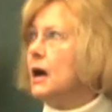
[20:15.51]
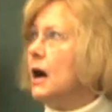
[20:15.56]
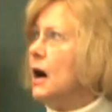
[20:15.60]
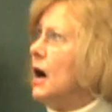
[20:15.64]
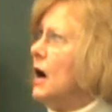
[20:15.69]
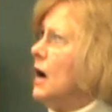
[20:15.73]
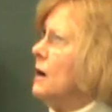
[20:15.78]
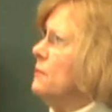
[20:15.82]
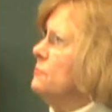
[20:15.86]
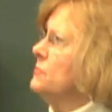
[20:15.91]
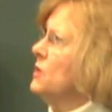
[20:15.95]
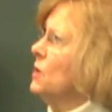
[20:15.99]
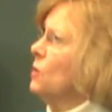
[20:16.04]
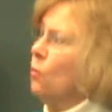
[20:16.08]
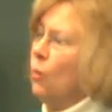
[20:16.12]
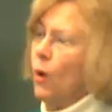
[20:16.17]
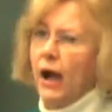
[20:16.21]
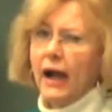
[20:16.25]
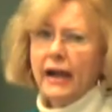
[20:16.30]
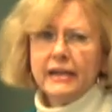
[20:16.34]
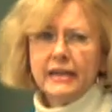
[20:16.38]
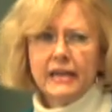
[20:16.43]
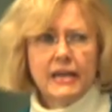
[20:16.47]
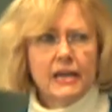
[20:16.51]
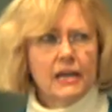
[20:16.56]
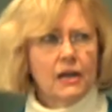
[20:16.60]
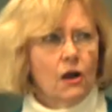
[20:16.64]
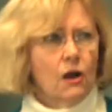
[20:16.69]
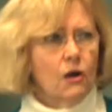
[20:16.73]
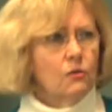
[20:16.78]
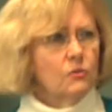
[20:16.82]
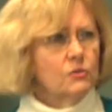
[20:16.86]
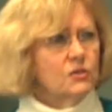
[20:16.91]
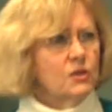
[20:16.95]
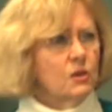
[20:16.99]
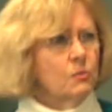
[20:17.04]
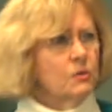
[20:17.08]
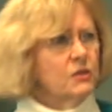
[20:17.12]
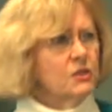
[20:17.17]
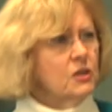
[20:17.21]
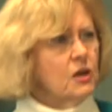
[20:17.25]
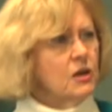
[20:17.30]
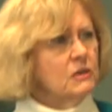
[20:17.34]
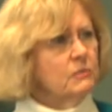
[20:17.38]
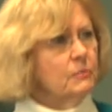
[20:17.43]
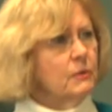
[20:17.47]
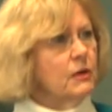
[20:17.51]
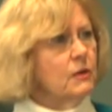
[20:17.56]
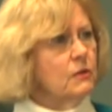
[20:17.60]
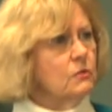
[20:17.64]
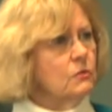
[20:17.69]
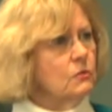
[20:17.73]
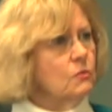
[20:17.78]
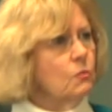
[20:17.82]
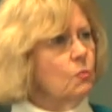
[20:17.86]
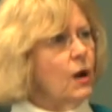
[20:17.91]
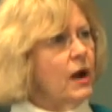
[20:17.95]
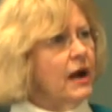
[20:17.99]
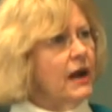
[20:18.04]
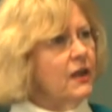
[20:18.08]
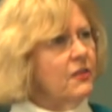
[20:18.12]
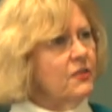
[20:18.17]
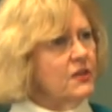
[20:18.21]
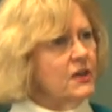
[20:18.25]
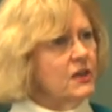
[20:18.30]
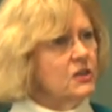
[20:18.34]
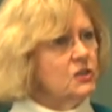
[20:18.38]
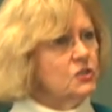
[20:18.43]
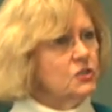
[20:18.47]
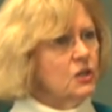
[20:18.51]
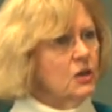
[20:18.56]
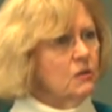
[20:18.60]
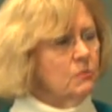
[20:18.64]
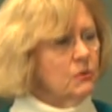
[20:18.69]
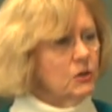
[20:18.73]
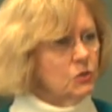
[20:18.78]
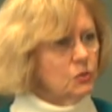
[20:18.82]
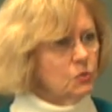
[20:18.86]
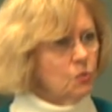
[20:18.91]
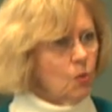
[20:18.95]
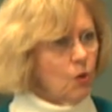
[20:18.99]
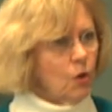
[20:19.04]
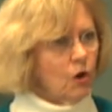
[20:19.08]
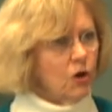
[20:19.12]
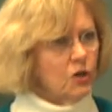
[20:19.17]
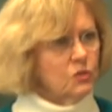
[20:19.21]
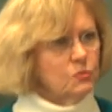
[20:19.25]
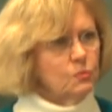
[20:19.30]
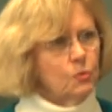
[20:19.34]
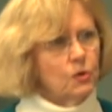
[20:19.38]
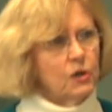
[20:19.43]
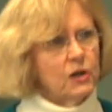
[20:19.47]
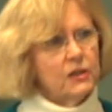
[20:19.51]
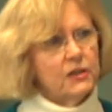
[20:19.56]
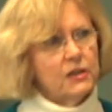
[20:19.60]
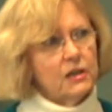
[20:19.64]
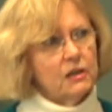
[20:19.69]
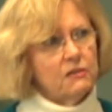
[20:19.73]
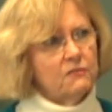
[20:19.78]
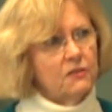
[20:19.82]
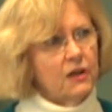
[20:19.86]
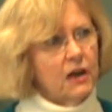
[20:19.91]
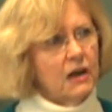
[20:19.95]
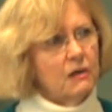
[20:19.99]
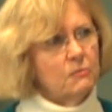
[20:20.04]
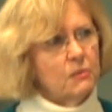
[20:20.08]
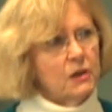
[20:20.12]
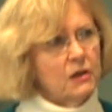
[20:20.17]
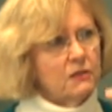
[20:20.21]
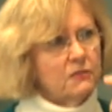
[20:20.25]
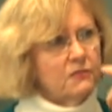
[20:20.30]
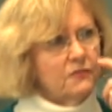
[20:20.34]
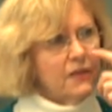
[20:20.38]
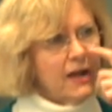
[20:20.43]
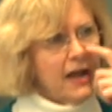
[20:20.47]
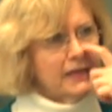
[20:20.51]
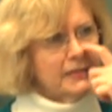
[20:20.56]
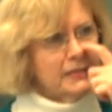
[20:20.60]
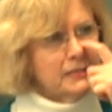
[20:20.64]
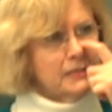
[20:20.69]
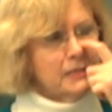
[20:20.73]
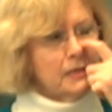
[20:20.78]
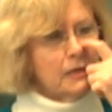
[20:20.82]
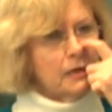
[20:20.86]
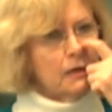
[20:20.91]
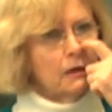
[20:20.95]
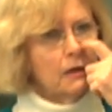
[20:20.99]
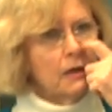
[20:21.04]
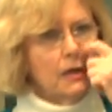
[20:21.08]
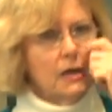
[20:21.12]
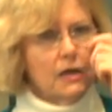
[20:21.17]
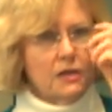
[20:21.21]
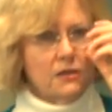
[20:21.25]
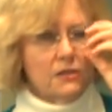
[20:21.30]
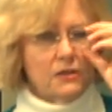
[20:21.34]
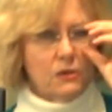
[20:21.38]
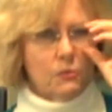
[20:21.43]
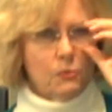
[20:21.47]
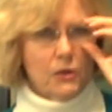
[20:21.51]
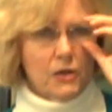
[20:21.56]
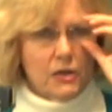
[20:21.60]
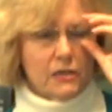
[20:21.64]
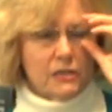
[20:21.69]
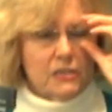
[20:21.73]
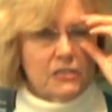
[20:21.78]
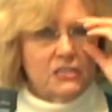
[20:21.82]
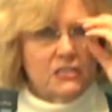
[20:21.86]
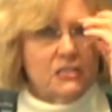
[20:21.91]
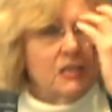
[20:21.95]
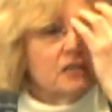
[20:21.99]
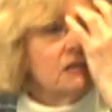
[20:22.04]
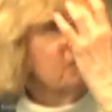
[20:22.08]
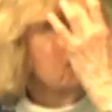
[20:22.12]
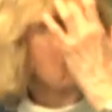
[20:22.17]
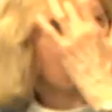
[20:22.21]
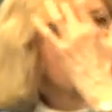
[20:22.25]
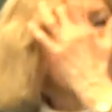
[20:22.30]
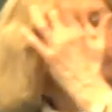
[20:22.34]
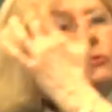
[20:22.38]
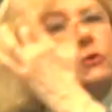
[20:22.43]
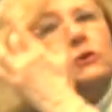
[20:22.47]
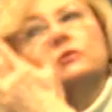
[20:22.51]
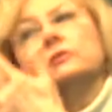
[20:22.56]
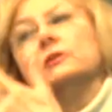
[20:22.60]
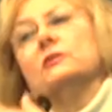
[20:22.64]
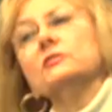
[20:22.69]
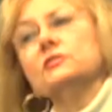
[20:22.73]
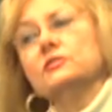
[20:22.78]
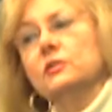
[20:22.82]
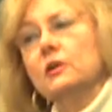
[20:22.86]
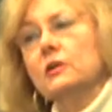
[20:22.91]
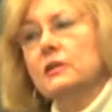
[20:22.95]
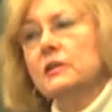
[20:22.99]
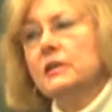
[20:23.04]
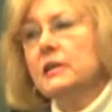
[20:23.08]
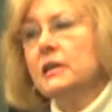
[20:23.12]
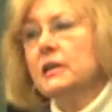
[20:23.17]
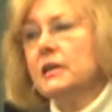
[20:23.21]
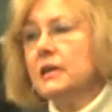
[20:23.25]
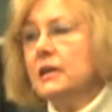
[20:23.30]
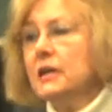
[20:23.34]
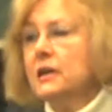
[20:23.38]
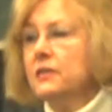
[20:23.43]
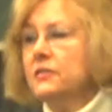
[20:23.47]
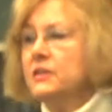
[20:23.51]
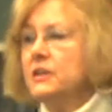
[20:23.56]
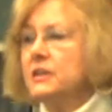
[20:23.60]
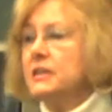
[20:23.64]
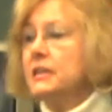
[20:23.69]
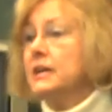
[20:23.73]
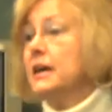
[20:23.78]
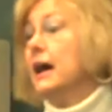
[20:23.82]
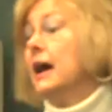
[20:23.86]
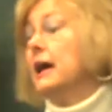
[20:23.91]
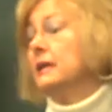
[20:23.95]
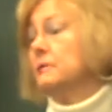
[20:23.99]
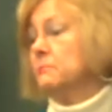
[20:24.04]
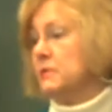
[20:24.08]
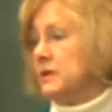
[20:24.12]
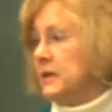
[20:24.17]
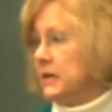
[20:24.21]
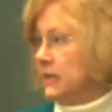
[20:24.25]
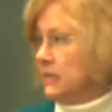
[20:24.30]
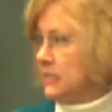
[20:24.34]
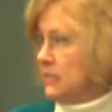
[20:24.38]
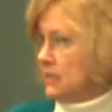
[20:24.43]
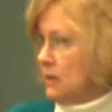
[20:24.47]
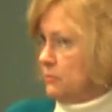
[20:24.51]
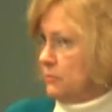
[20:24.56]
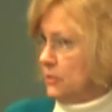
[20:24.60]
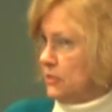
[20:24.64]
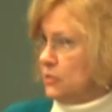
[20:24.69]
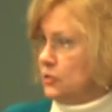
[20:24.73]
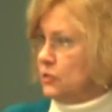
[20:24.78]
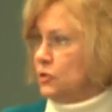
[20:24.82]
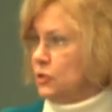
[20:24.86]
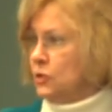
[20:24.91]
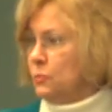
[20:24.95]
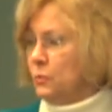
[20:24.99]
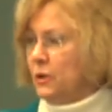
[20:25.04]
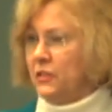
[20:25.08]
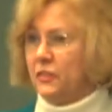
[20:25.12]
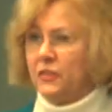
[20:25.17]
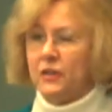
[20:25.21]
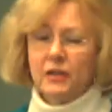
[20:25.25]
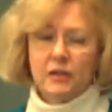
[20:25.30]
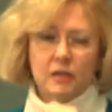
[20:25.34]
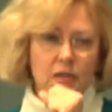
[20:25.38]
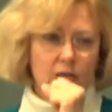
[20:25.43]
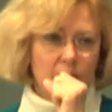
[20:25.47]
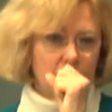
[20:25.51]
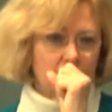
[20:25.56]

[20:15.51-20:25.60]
Um, why now? So we talk about why are things so much worse? What are the environmental factors here that we're considering? Well, you know, certainly the economy has something to do with it.